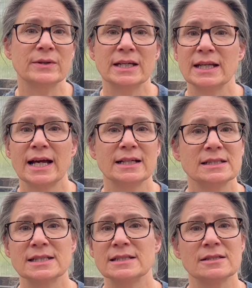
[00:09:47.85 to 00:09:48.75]
We can add
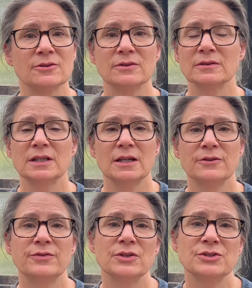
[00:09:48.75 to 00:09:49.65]
seasonal
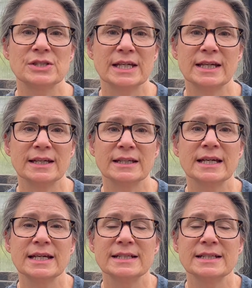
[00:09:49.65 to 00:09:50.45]
foods in.